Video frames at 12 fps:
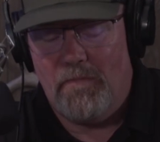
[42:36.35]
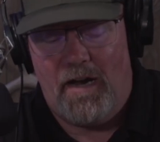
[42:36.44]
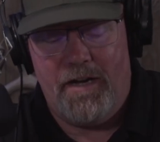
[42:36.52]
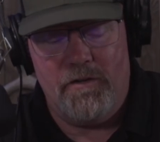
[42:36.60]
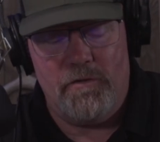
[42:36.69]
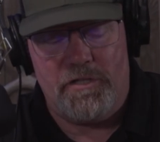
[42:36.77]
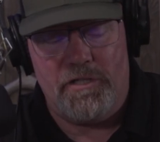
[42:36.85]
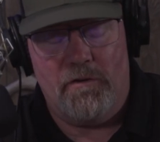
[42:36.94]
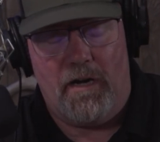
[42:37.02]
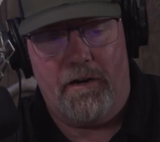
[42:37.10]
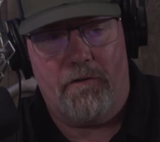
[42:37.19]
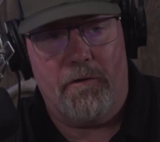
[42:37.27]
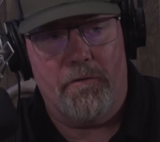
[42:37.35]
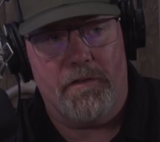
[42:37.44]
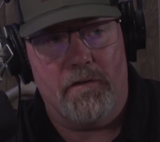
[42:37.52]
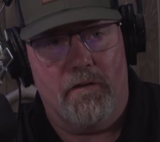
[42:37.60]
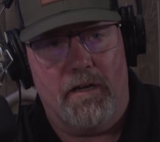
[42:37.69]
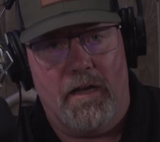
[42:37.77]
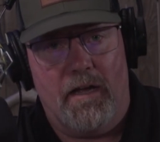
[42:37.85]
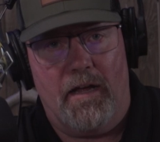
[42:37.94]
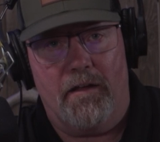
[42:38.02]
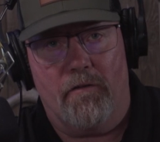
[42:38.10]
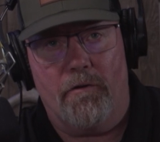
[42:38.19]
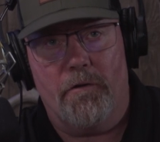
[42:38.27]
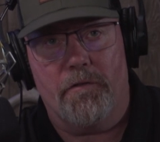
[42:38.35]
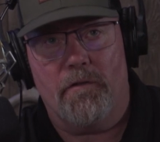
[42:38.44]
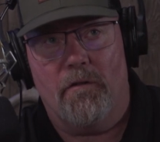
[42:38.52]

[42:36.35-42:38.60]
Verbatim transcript: I do too. I agree with you, and I agree with